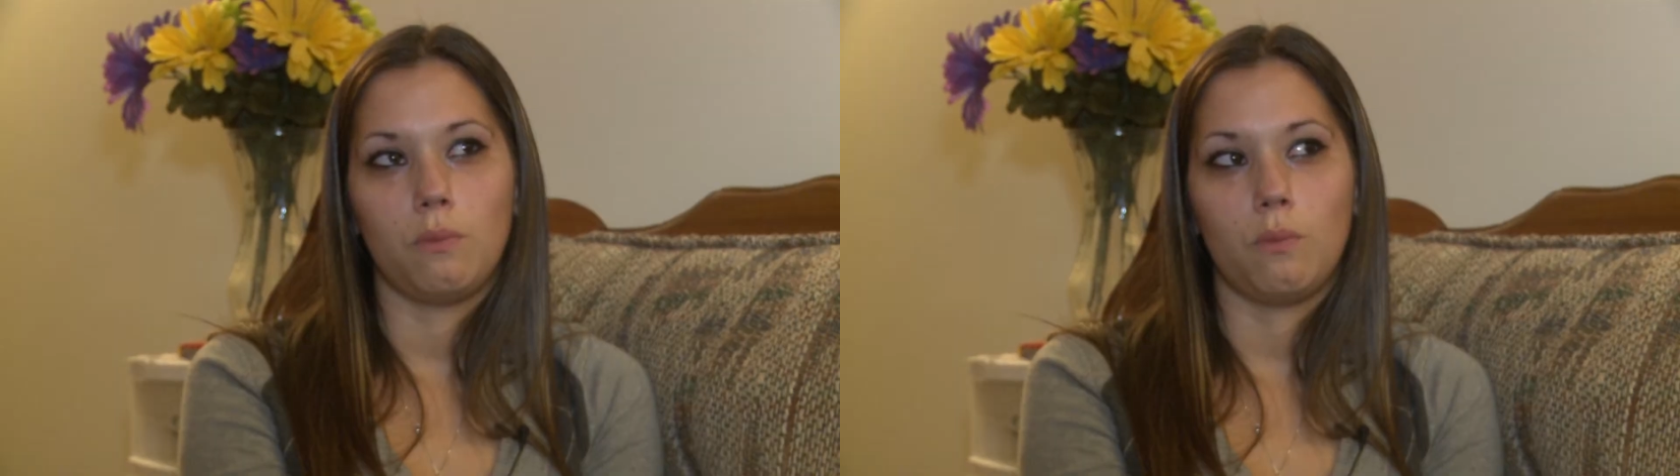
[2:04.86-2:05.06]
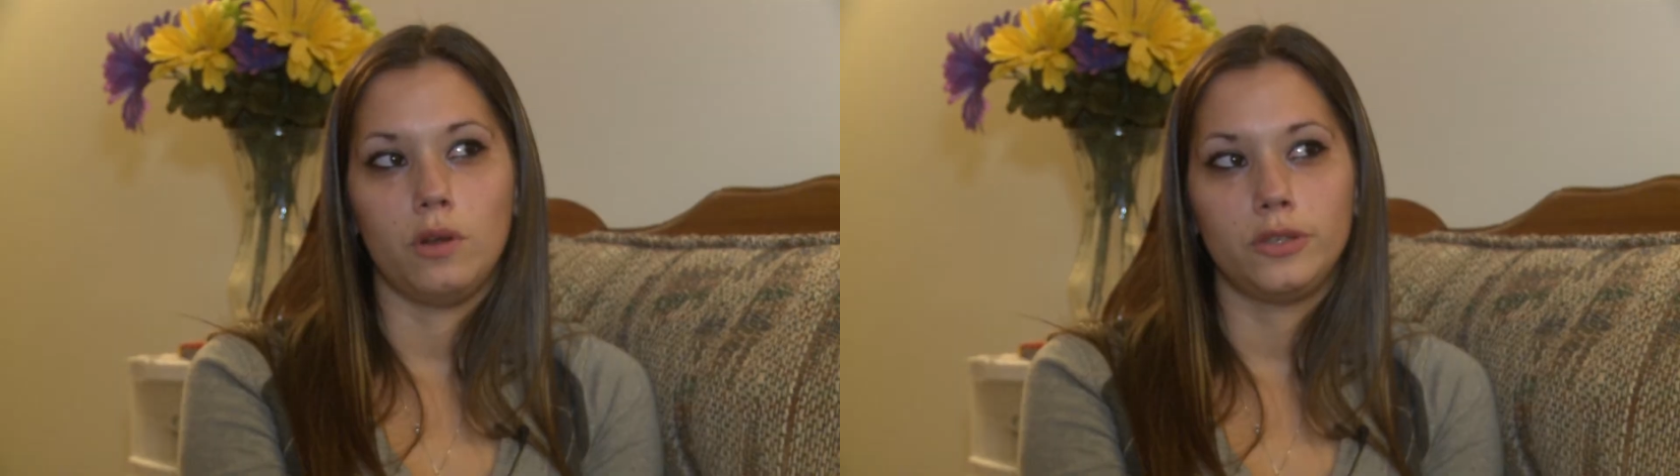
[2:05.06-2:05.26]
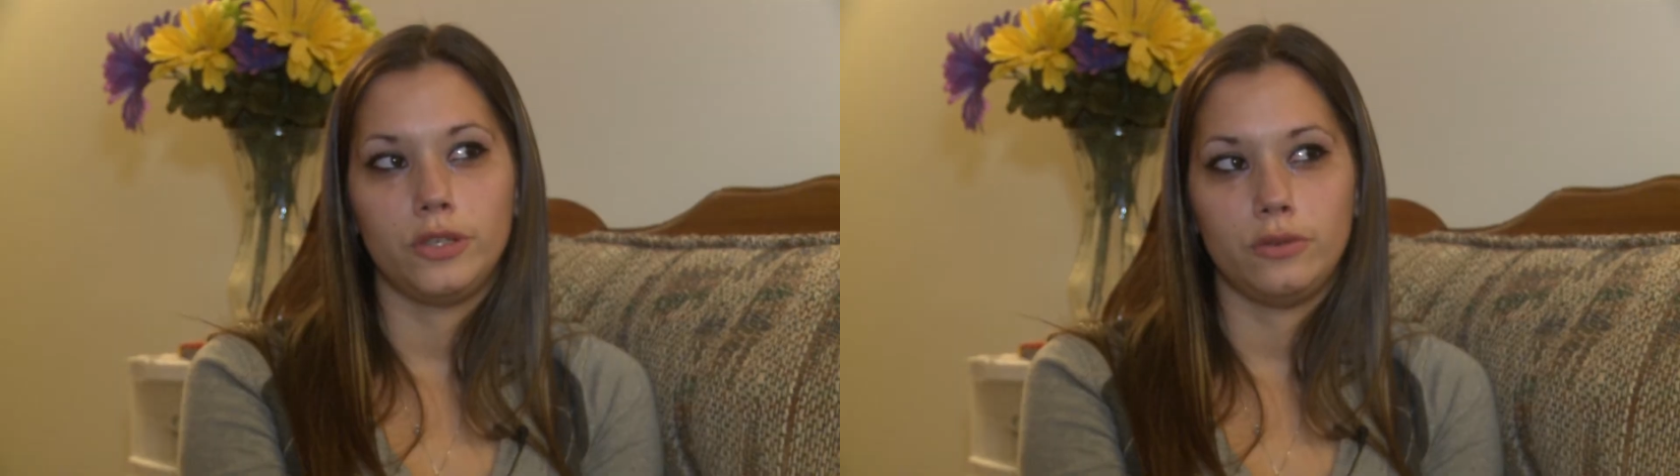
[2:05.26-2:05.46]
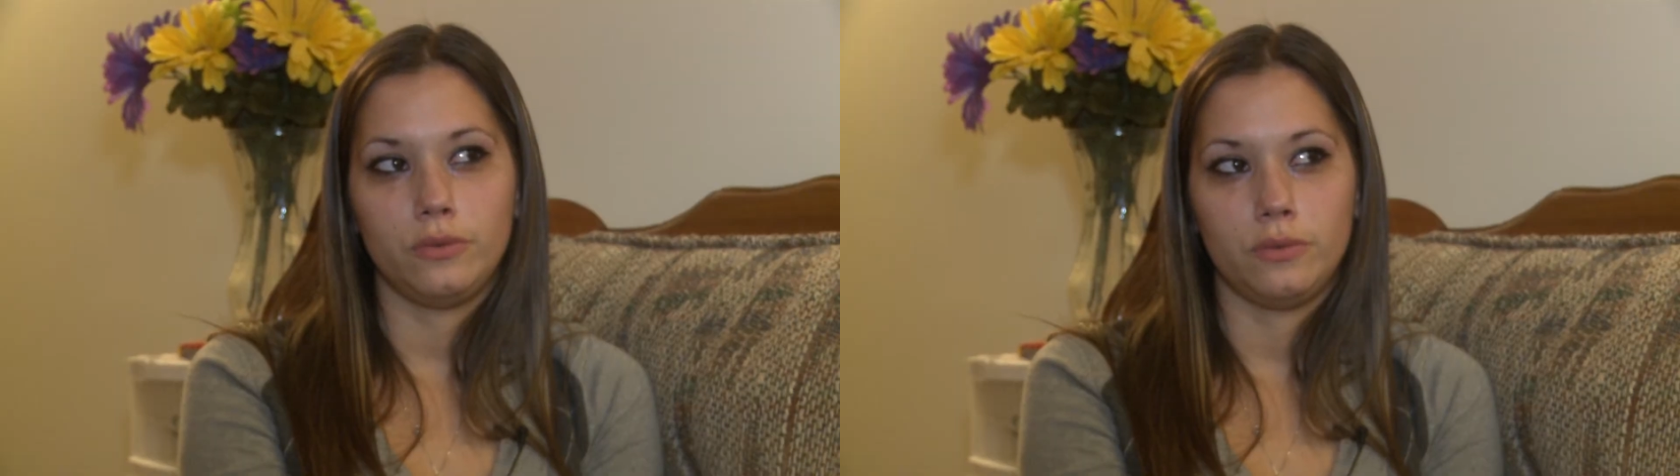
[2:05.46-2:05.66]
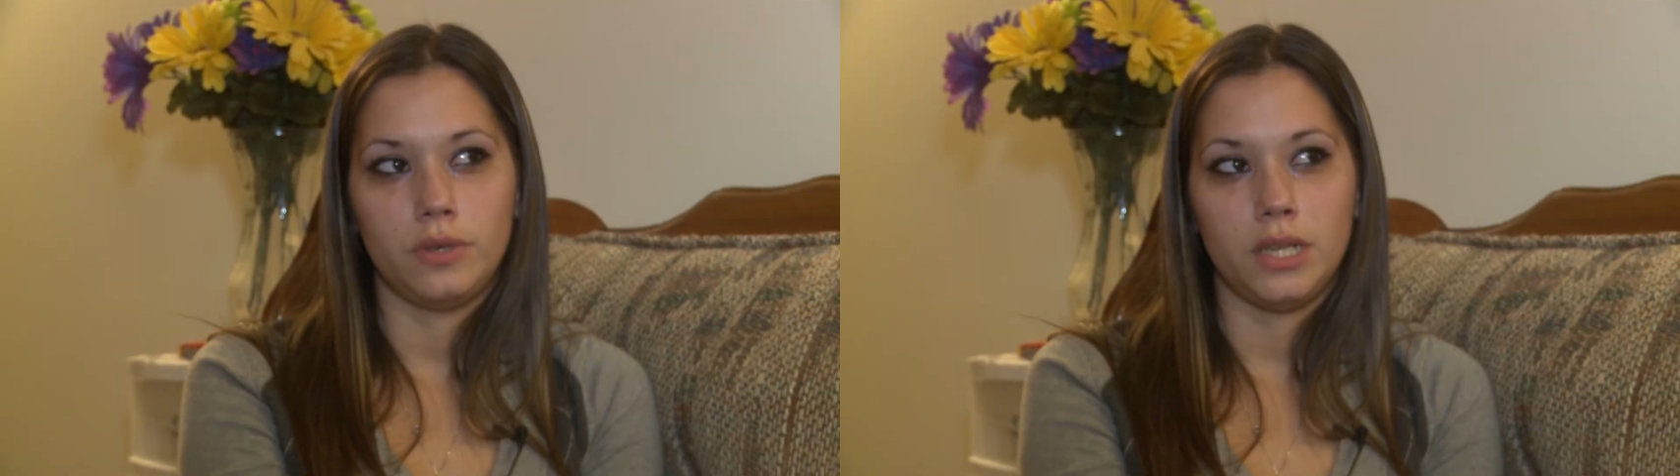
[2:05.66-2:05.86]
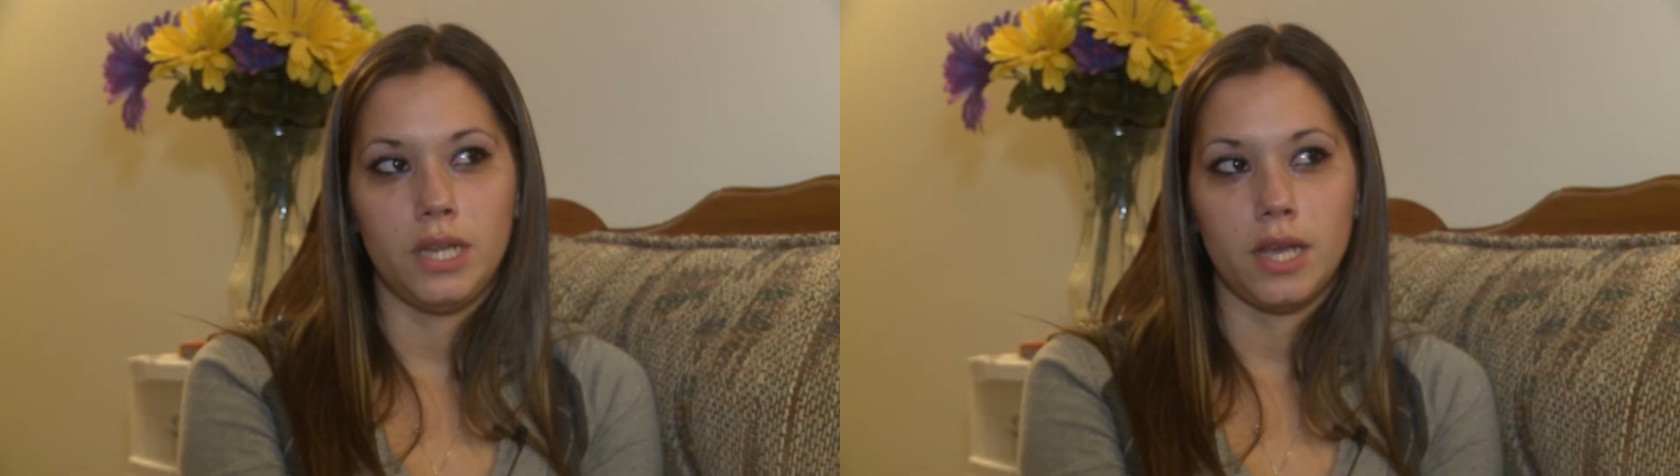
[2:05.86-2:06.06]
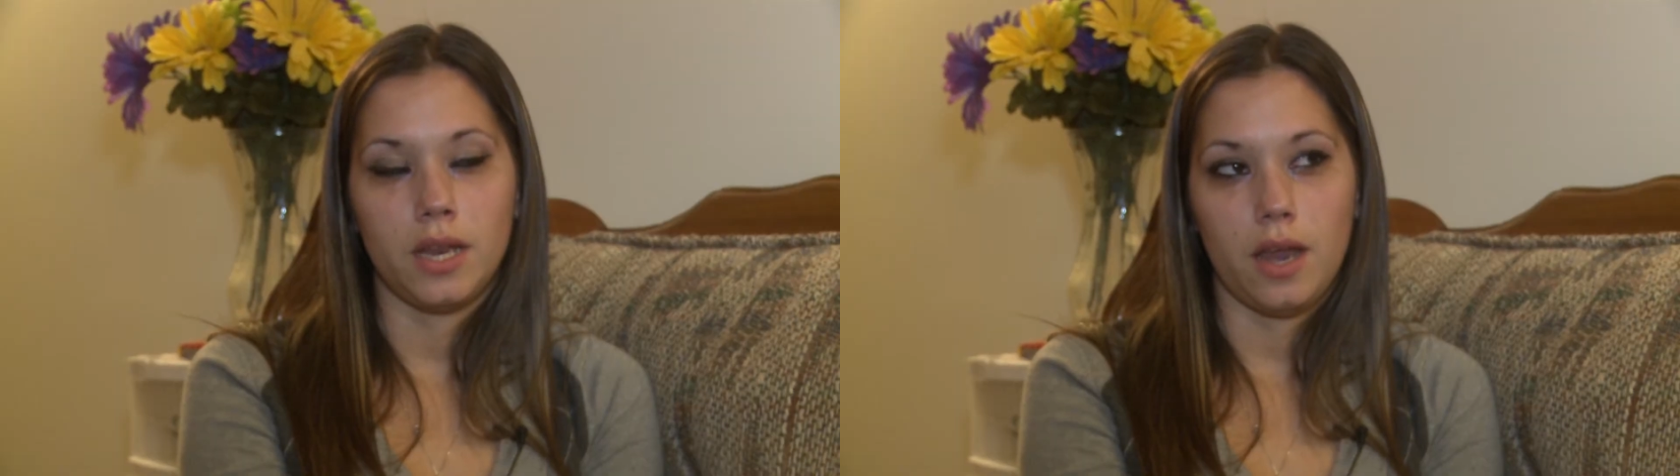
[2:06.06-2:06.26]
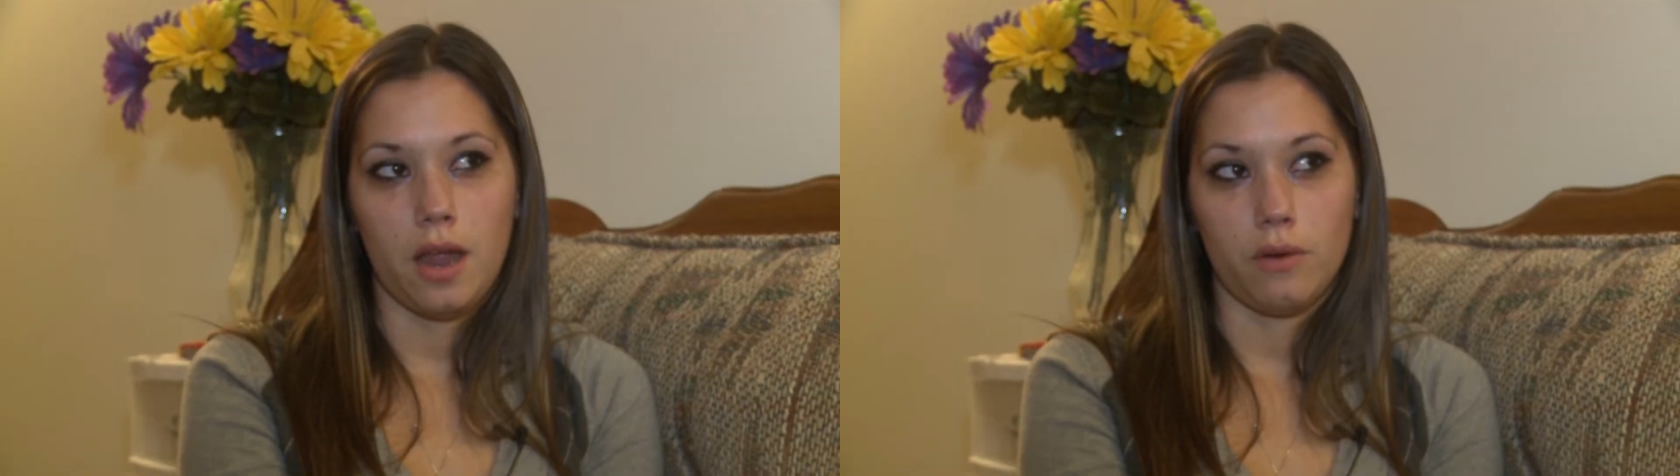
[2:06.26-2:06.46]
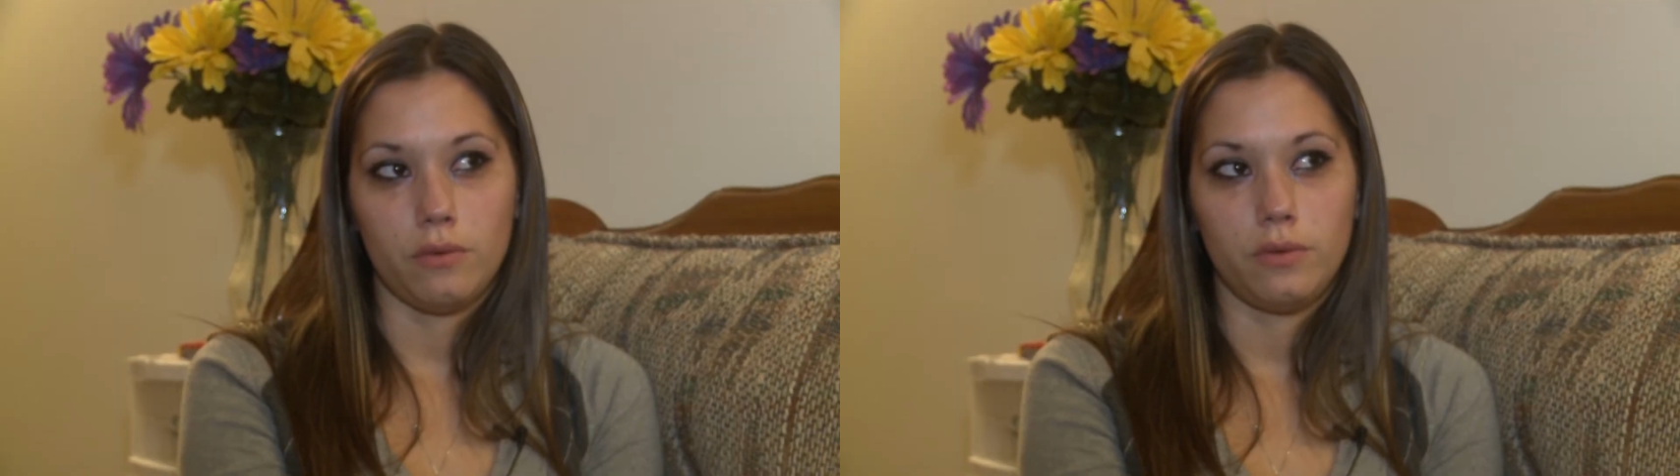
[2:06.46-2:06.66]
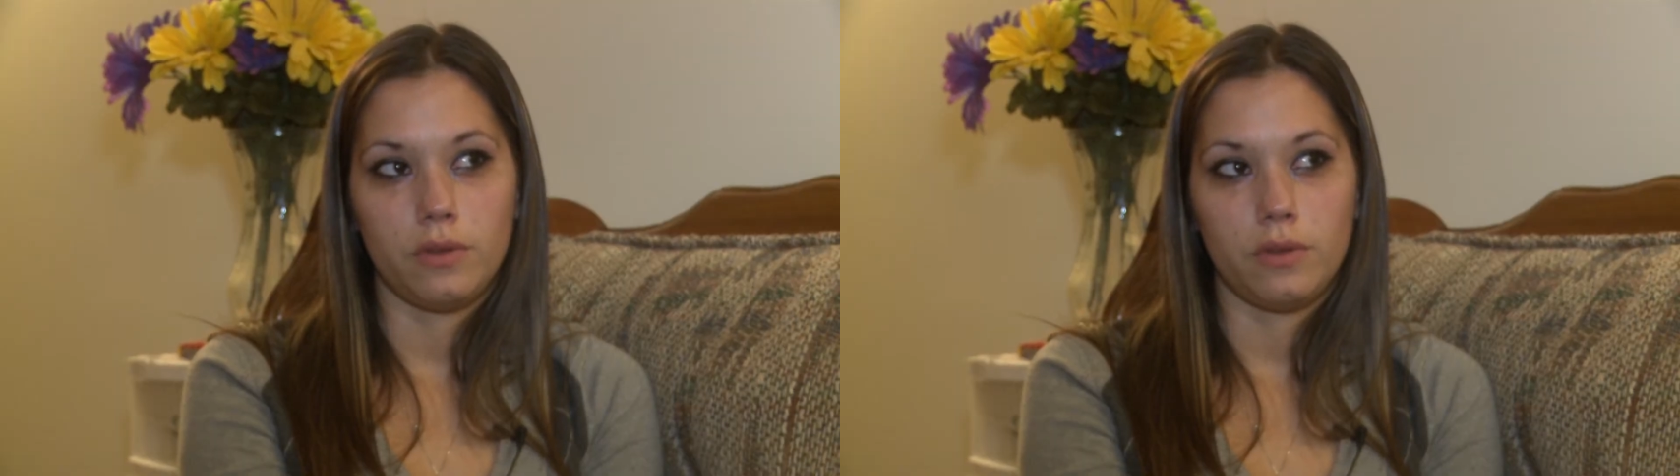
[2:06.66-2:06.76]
Once you get out